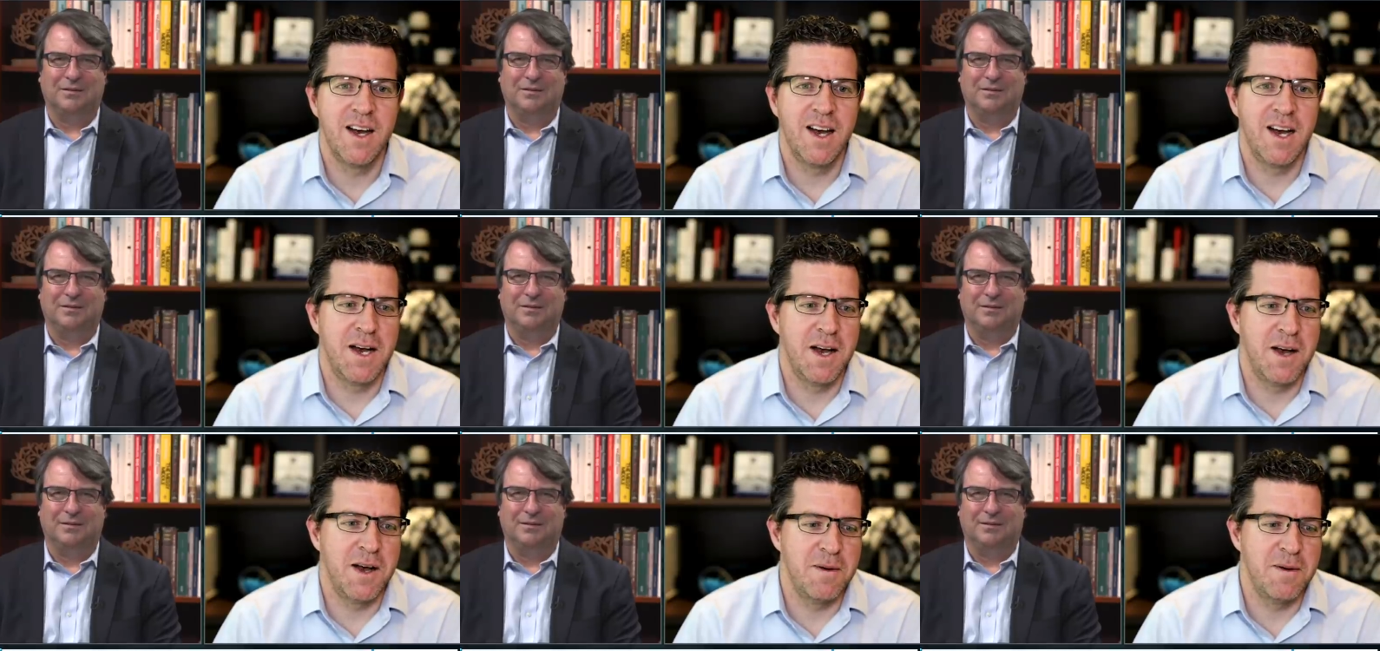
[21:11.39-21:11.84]

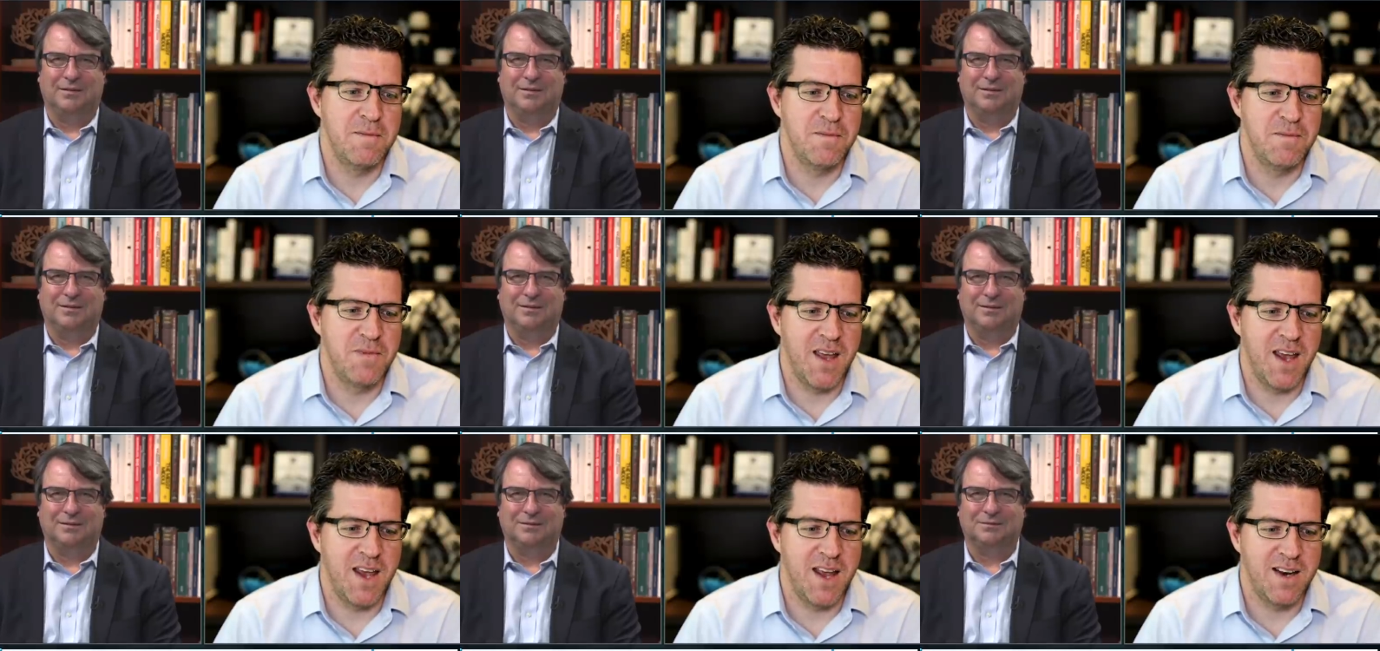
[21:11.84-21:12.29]

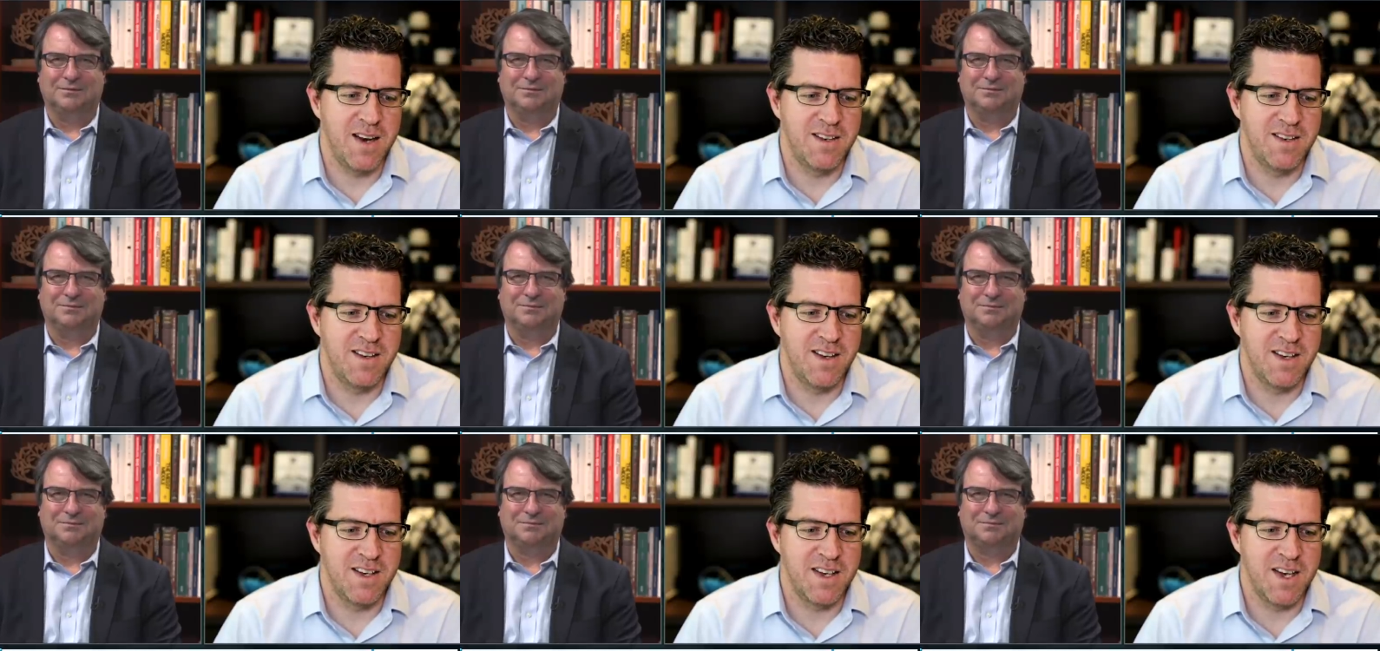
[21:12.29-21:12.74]
Speaker 1: um, and
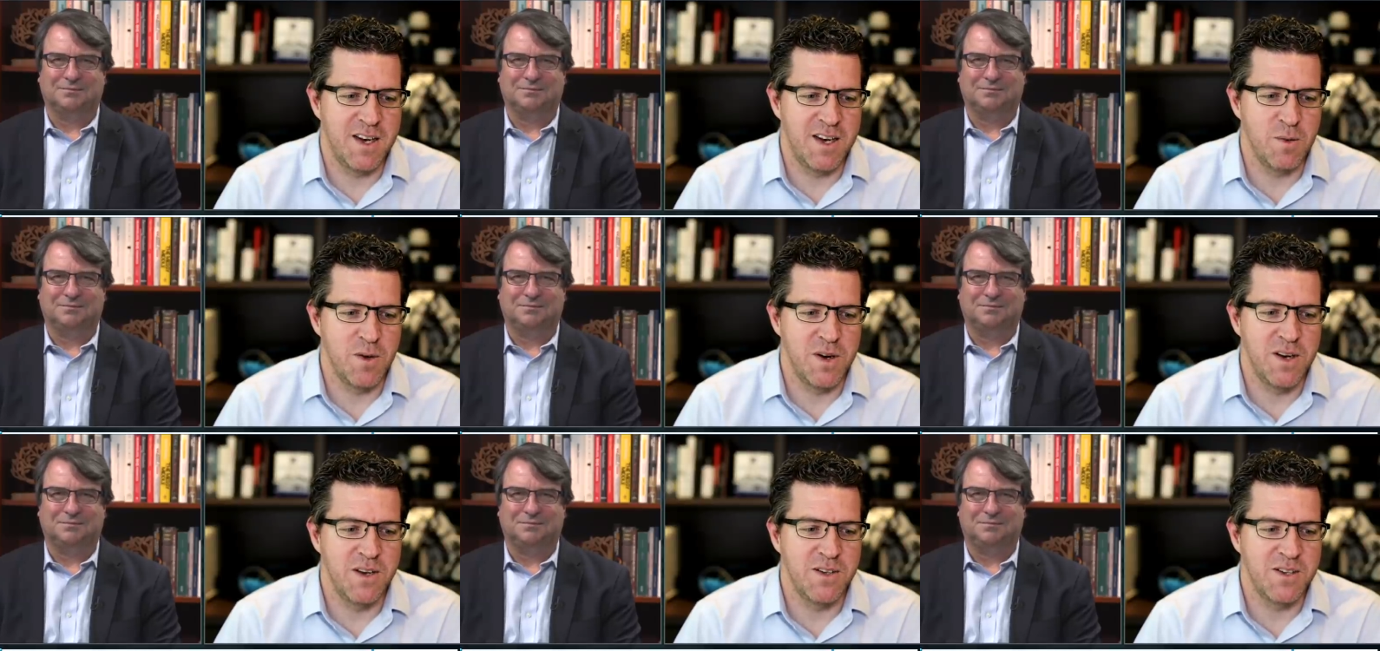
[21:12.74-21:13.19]
uh, getting
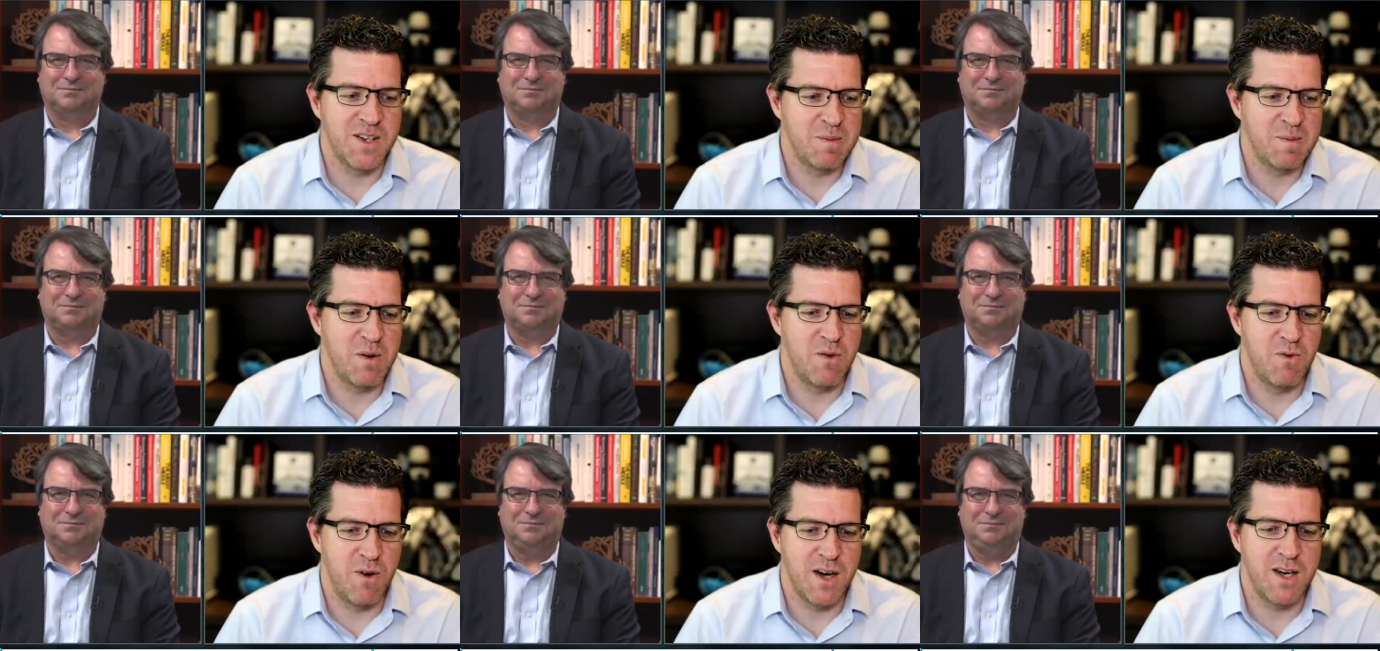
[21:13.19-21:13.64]
Windows up and
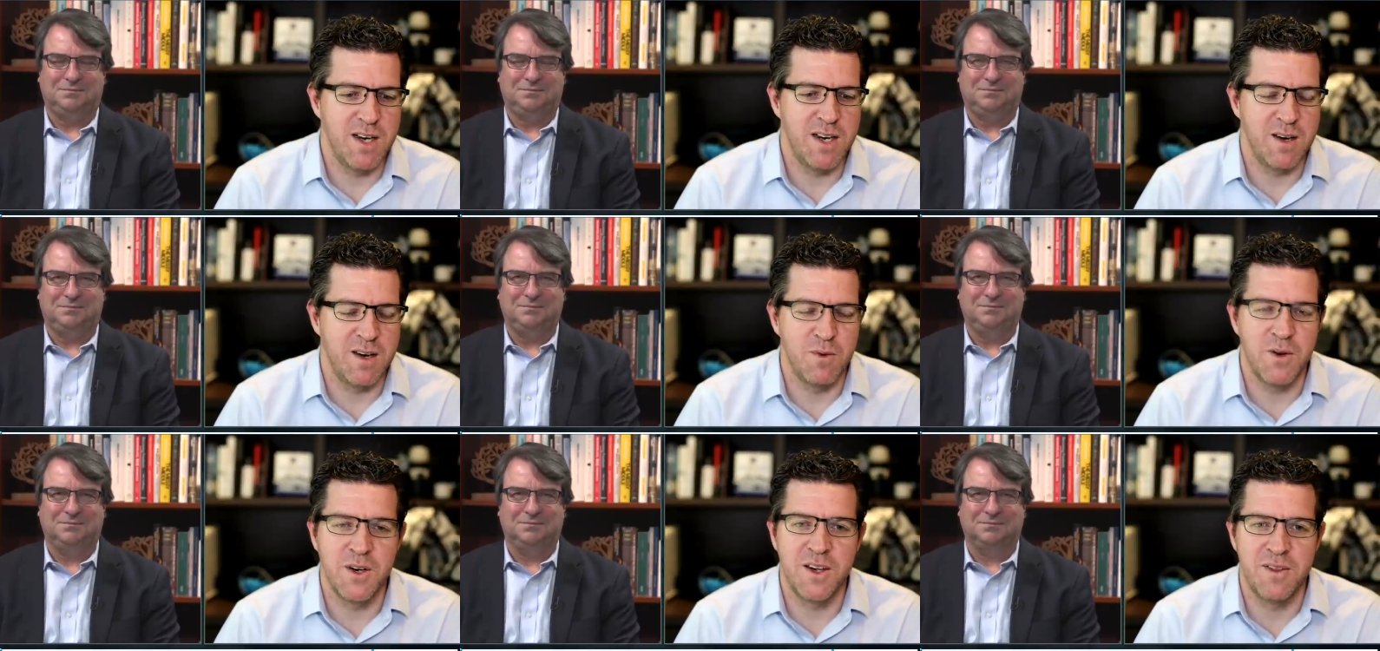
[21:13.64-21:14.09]
running and
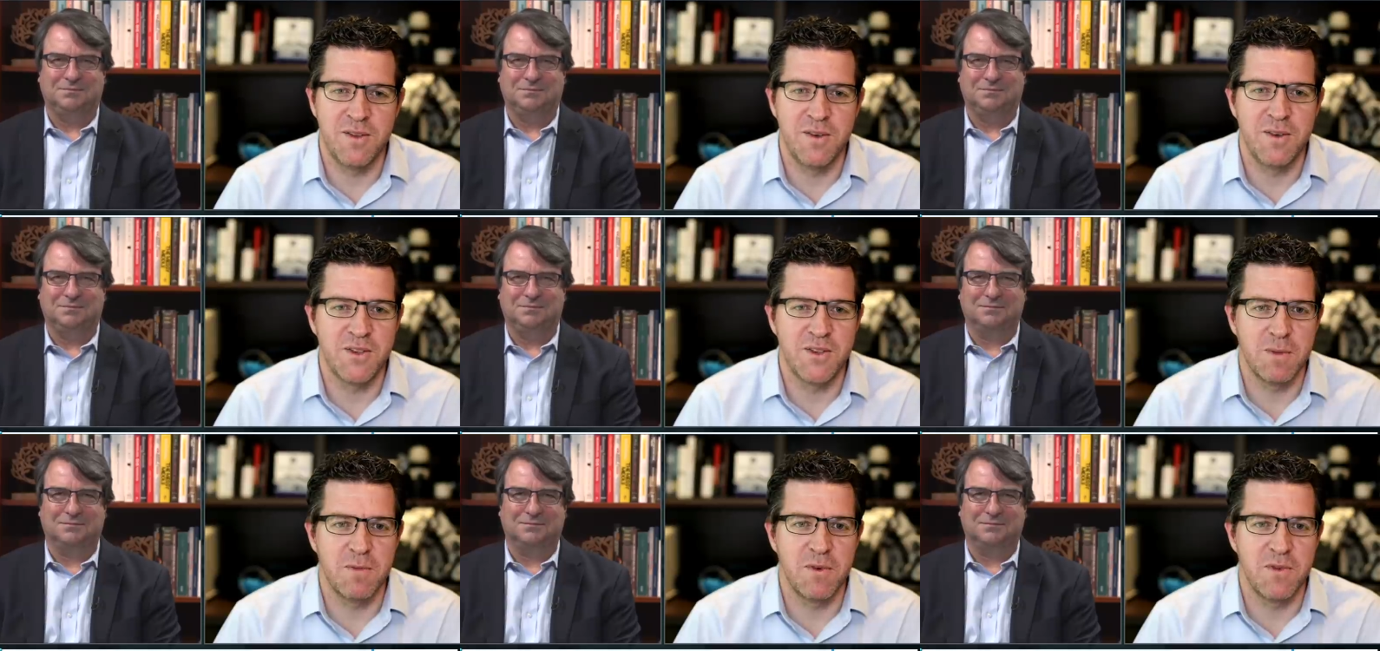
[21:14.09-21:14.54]
working through
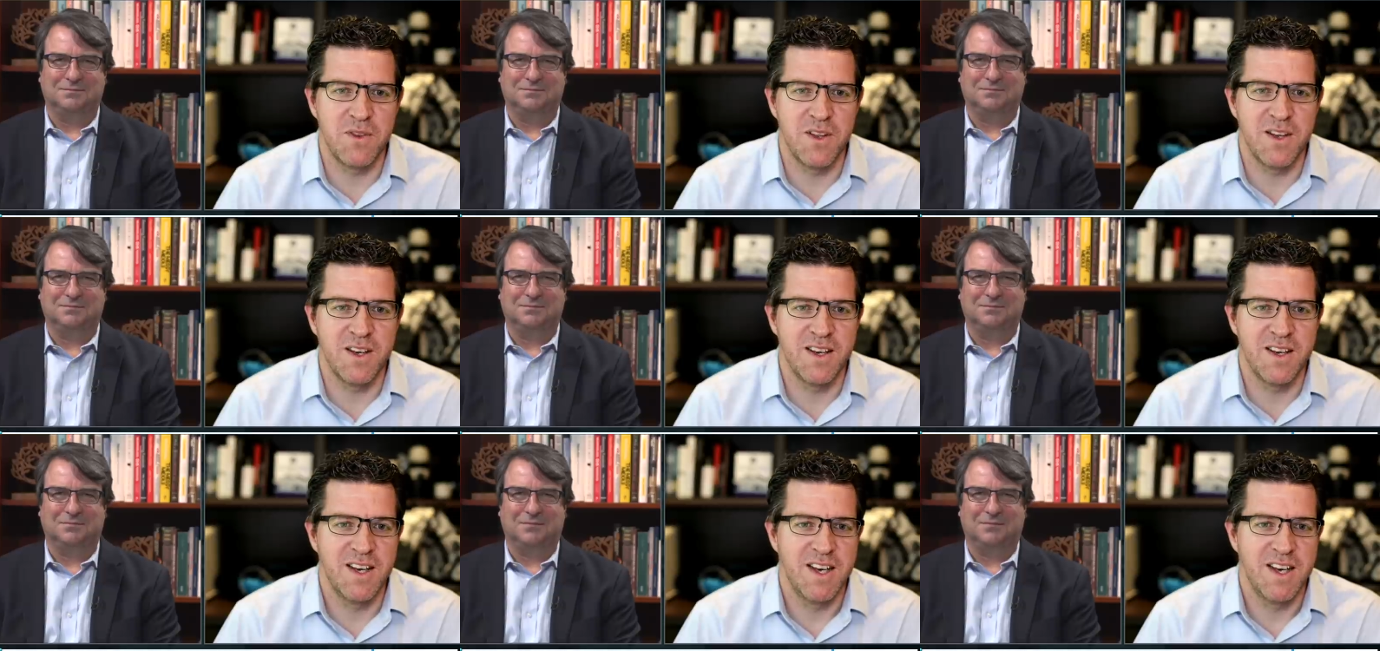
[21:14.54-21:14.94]
some of the